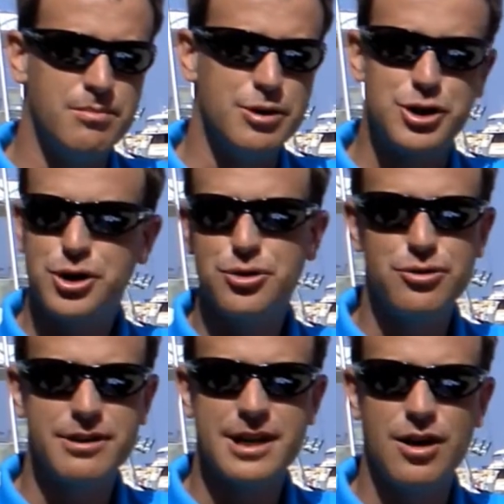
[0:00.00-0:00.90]

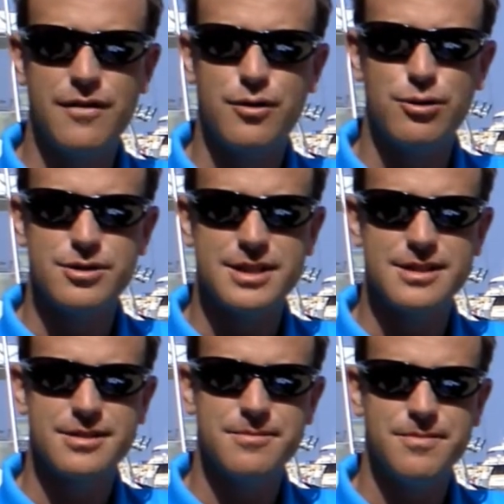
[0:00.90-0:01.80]
maturing golf
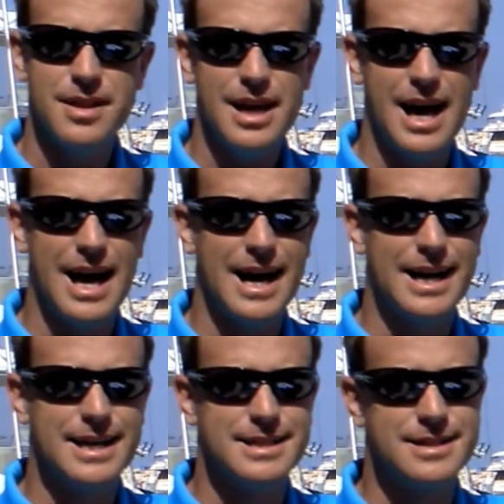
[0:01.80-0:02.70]
courses,
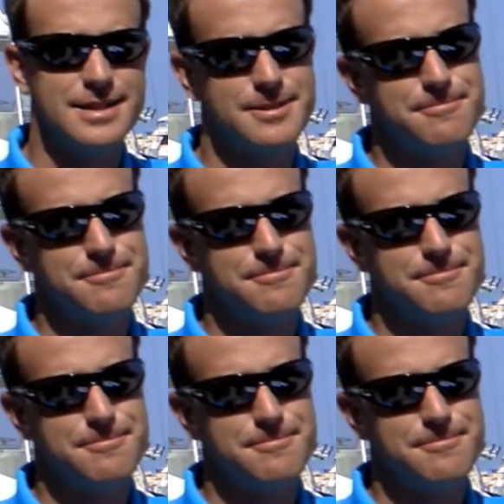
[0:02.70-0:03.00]
and